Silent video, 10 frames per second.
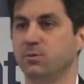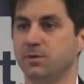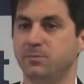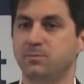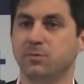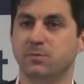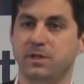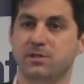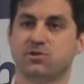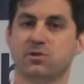would
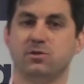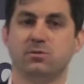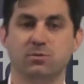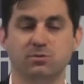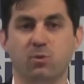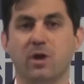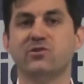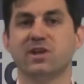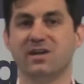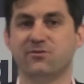be to show you one
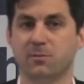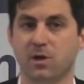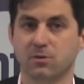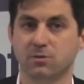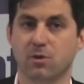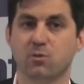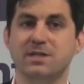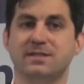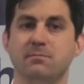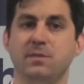slide from our
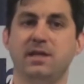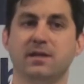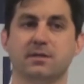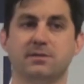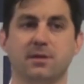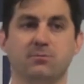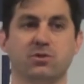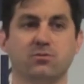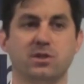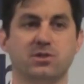recent media
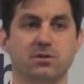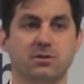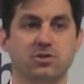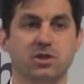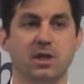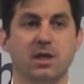consumption research.